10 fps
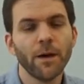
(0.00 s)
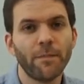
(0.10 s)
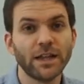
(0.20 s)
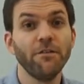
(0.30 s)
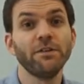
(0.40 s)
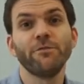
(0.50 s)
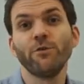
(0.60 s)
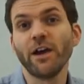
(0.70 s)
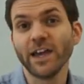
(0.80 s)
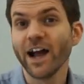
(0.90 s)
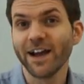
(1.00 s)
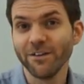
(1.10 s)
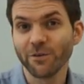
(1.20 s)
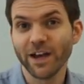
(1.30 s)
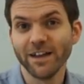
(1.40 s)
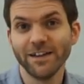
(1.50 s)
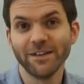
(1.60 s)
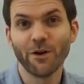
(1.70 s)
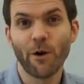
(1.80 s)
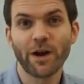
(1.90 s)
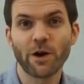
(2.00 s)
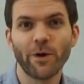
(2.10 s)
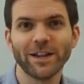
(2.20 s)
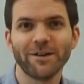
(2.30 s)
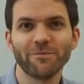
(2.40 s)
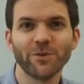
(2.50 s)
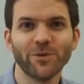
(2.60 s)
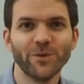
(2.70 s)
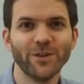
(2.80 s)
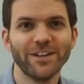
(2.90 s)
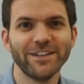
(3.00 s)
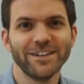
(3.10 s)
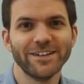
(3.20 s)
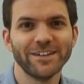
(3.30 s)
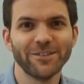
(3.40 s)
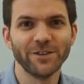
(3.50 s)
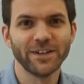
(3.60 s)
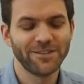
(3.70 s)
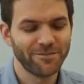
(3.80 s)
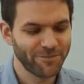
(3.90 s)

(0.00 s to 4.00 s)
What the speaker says: But even if you are younger, you are very welcome to listen to it.